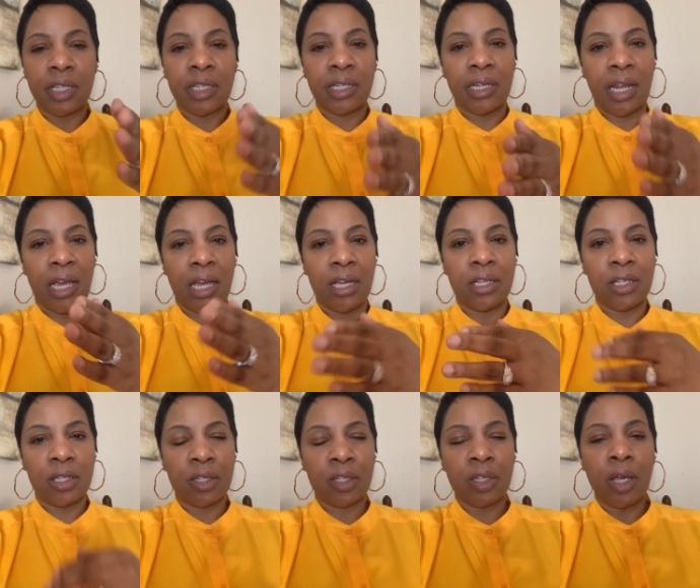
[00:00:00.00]

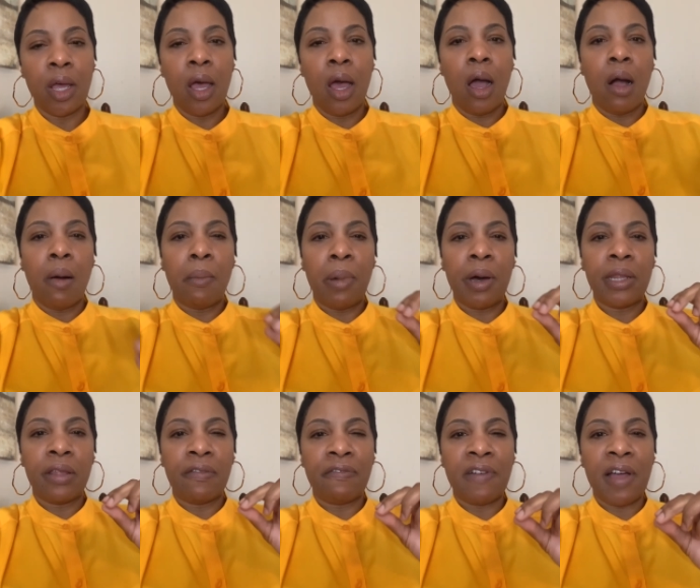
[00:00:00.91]
stages. But
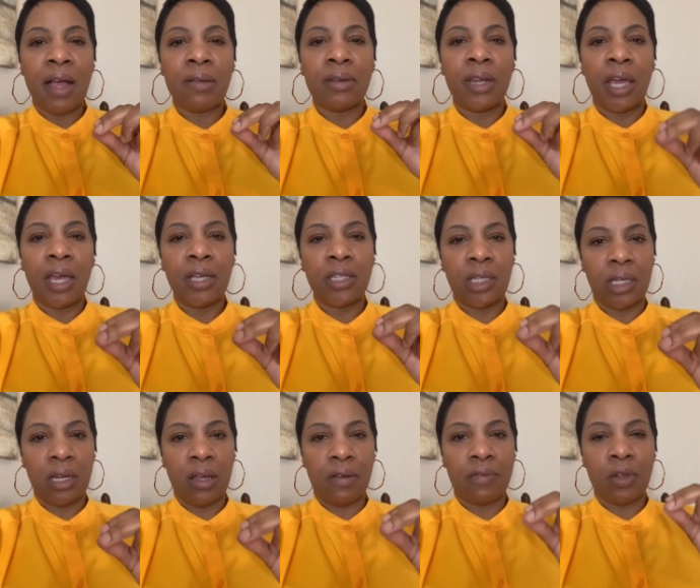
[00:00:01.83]
the
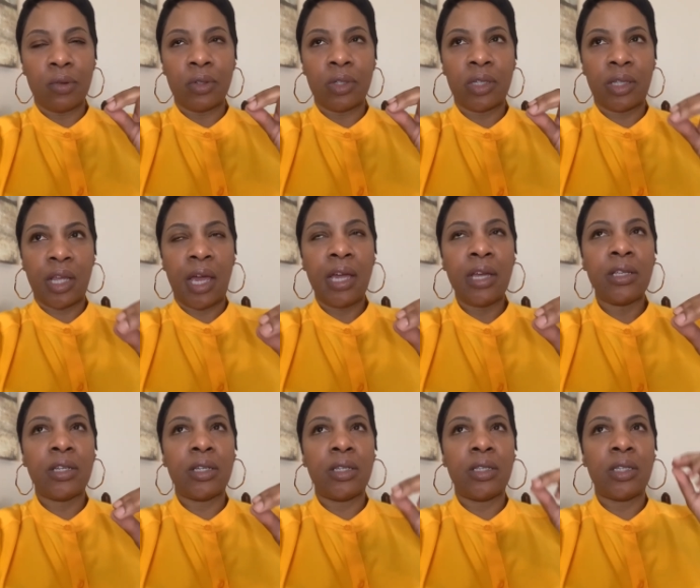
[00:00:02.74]
foundation of those
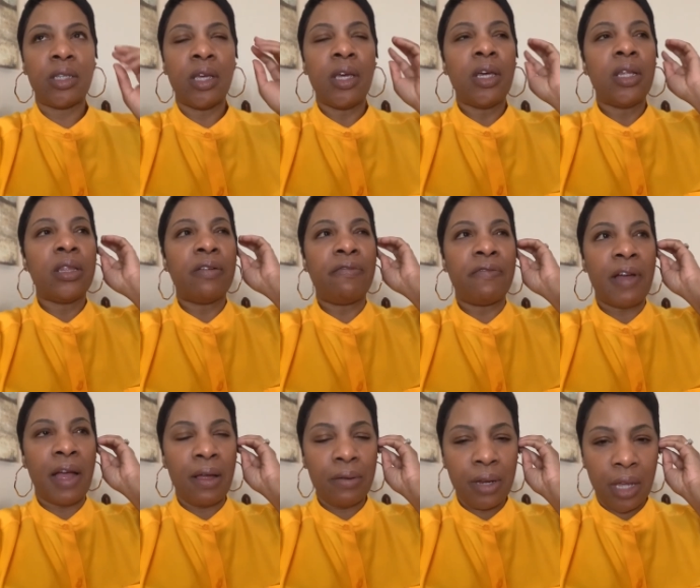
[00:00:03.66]
stages, the
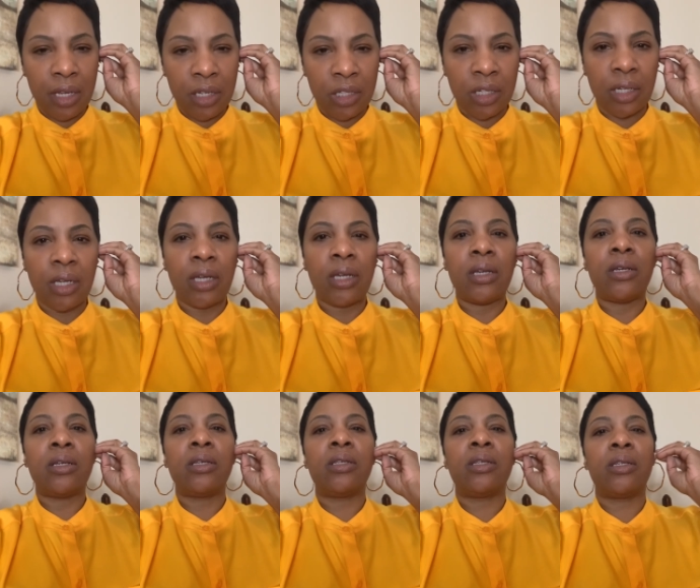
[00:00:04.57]
foundation
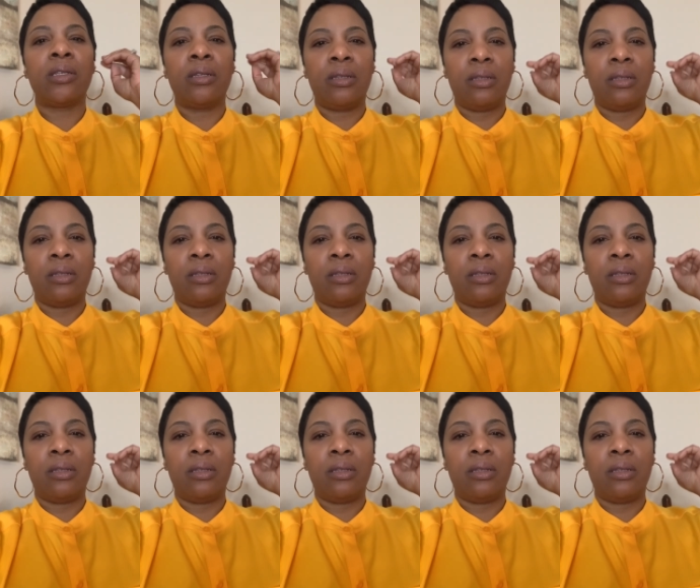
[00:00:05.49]
is